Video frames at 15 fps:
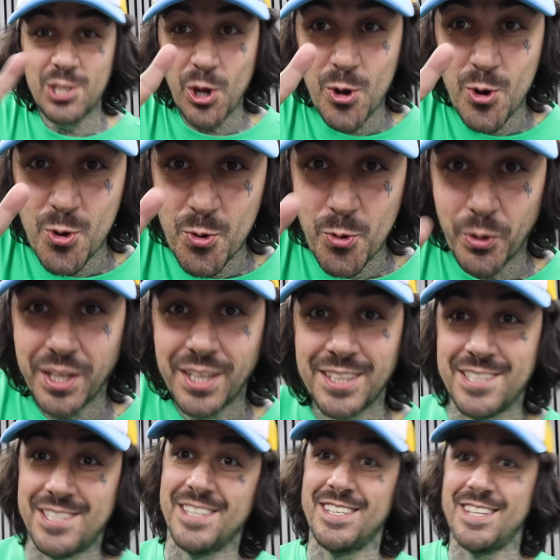
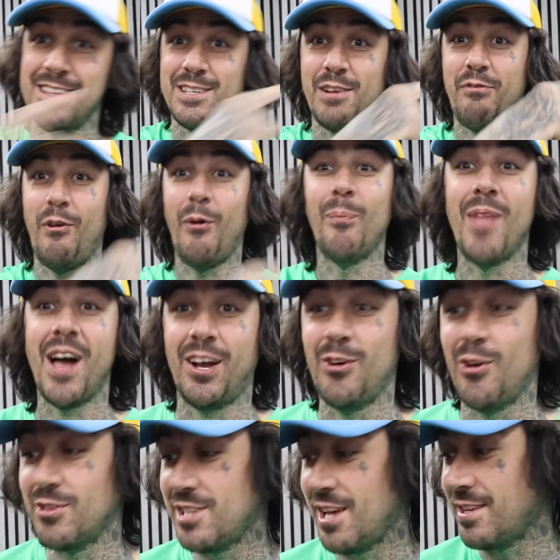Weeks since I filmed that
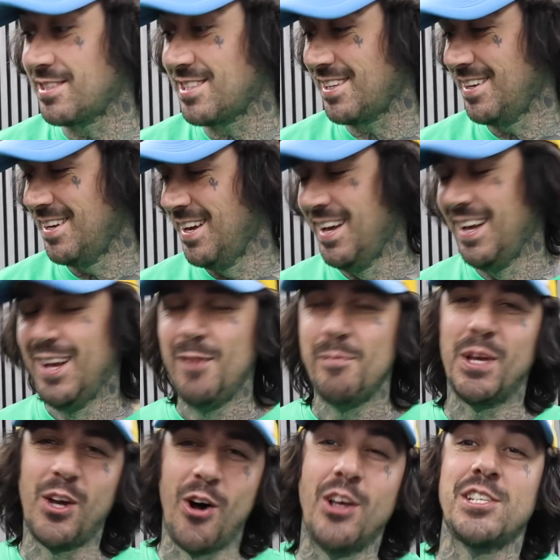content,
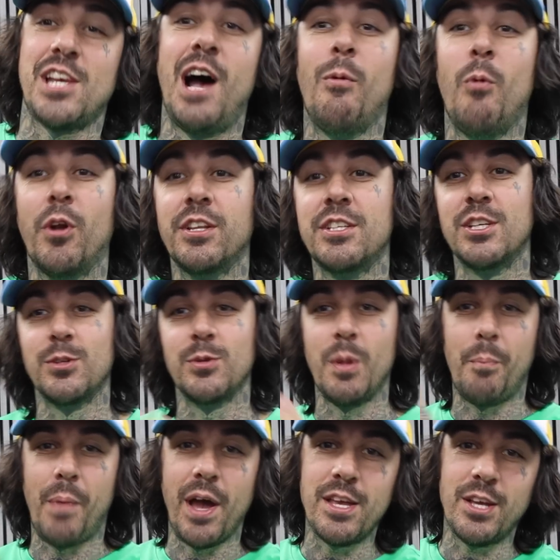because I wanted to do the
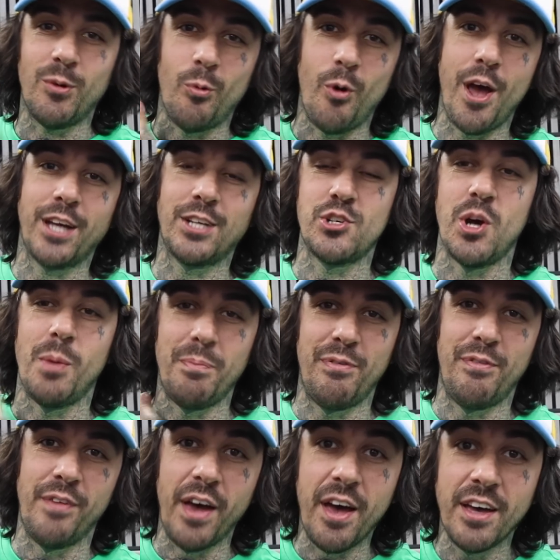bike workshop
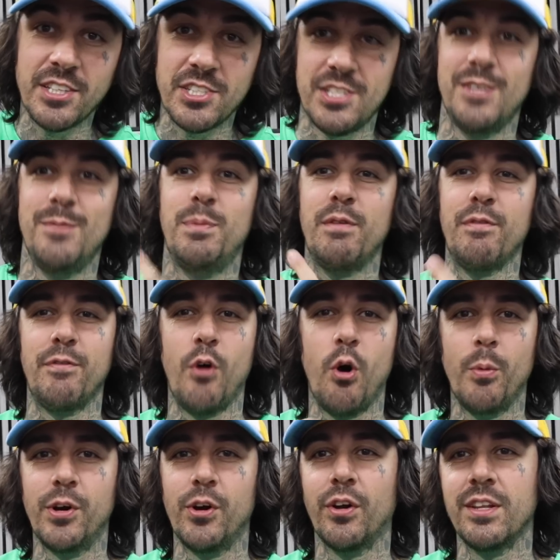first before
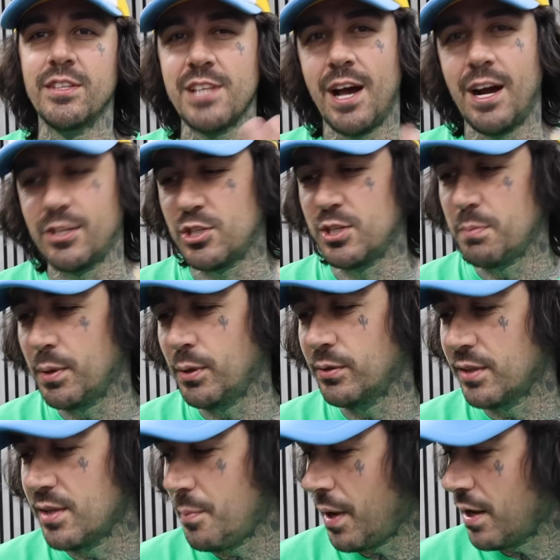we got into actually
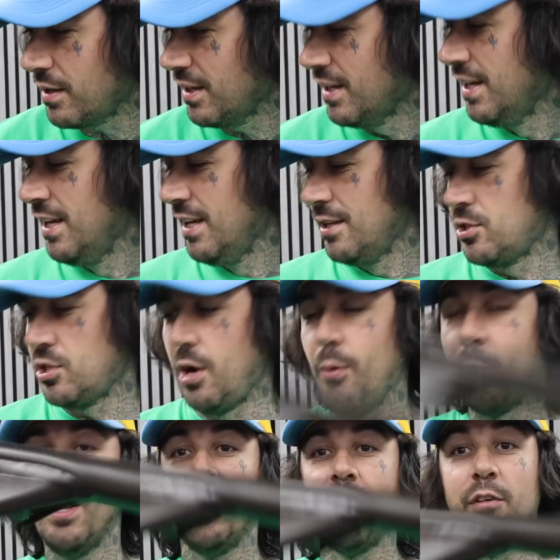building the bike.
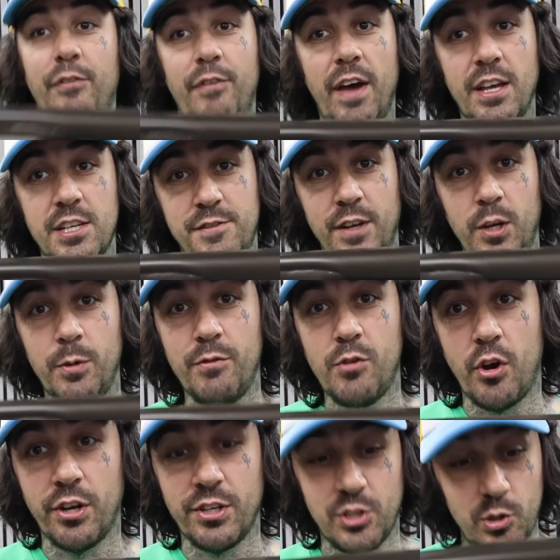So the first thing we've
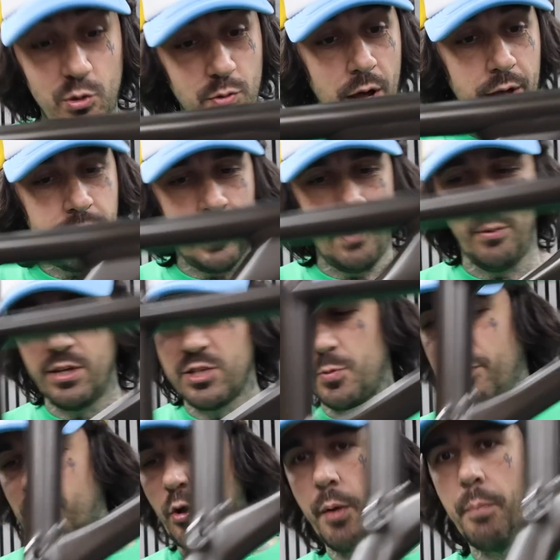got to do right now is
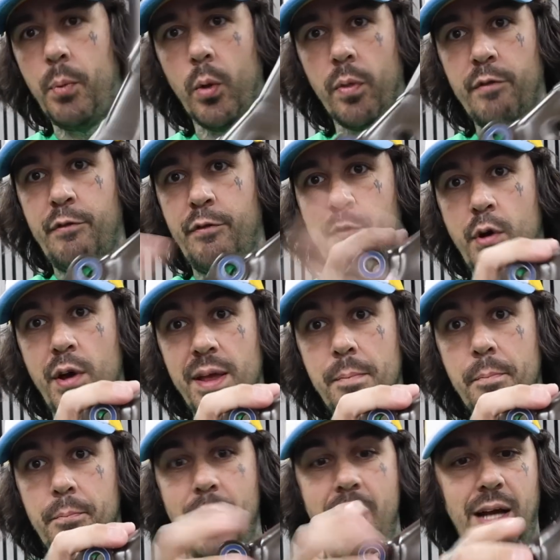we've got to put the
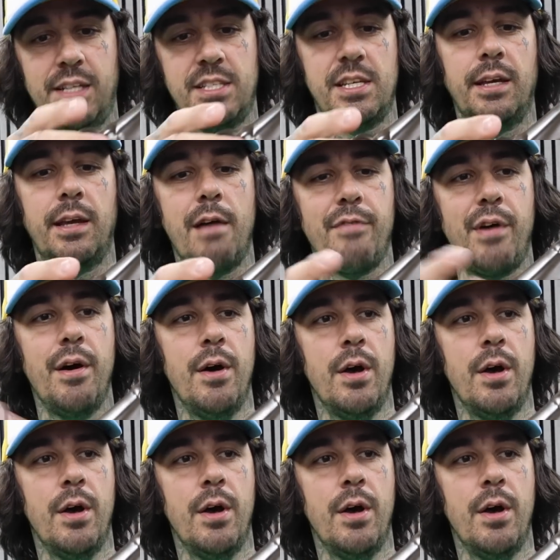frame back together.